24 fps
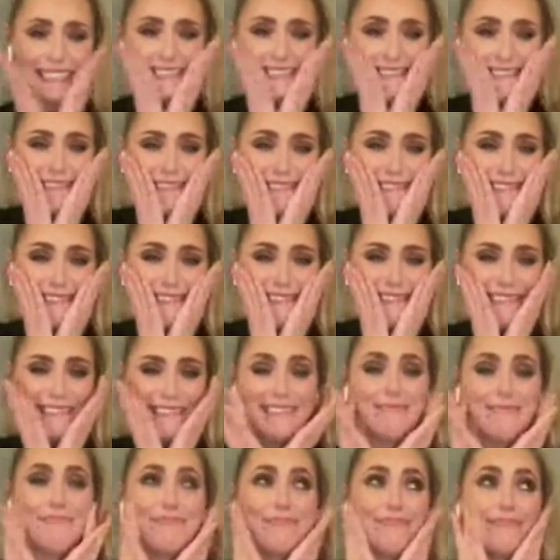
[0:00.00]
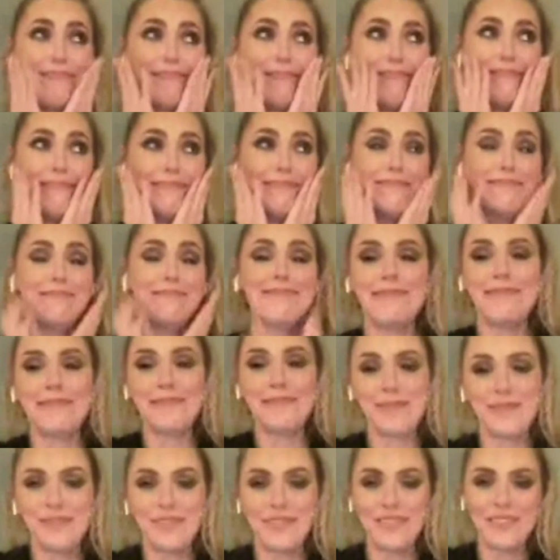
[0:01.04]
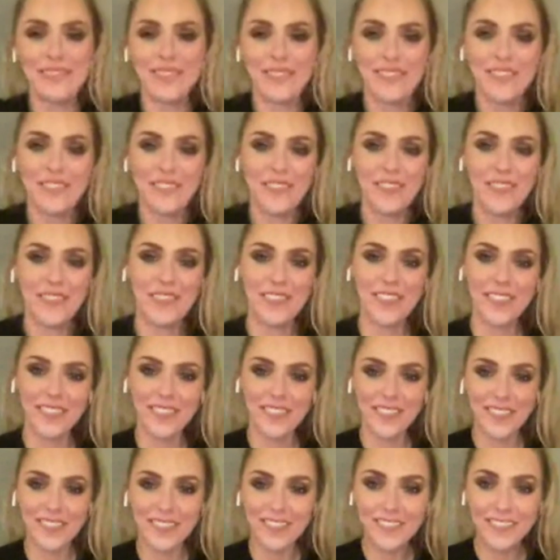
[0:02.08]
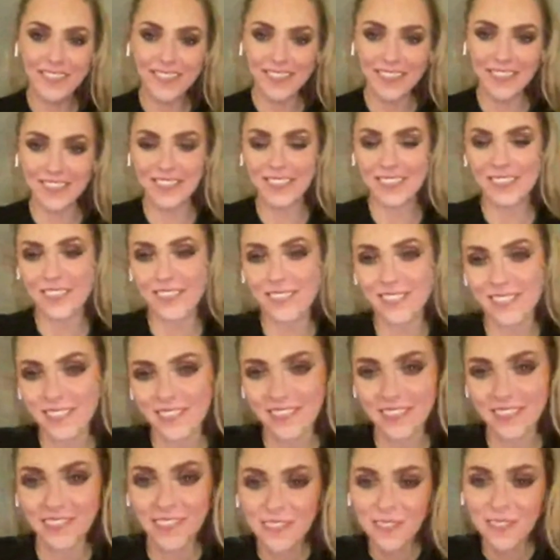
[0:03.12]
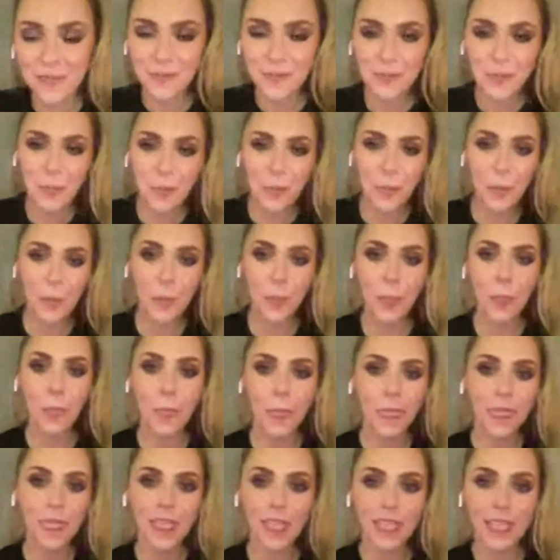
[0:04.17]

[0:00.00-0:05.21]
watching you. What are you looking forward to the most about being there on that stage?